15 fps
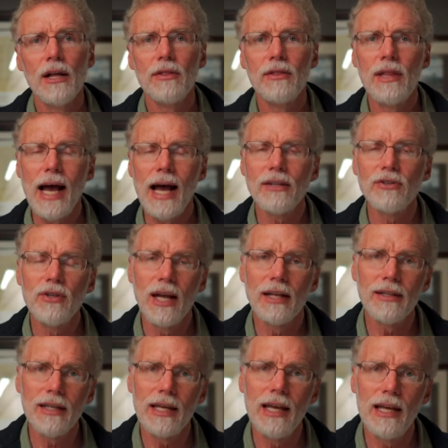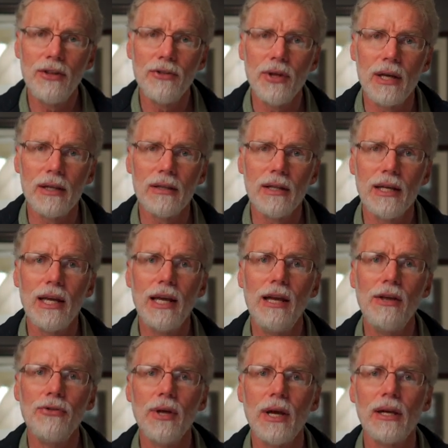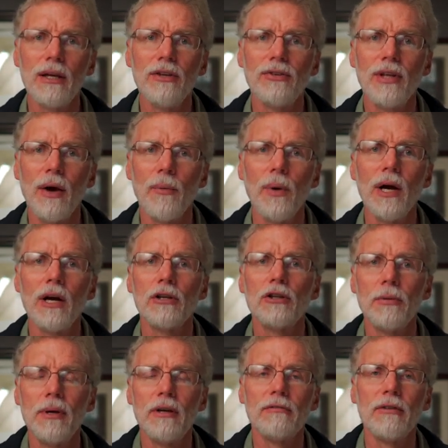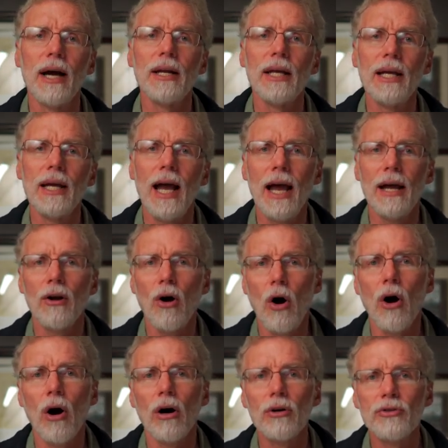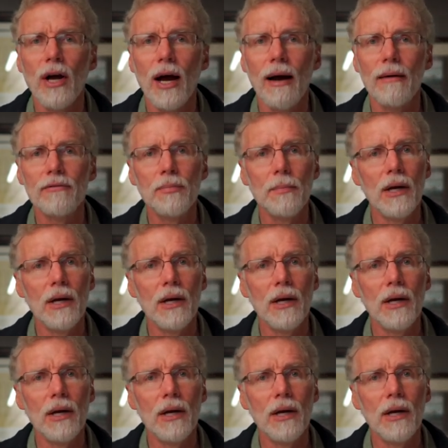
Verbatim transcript: that's not the key thing. The key thing is that we are to be ready at all times,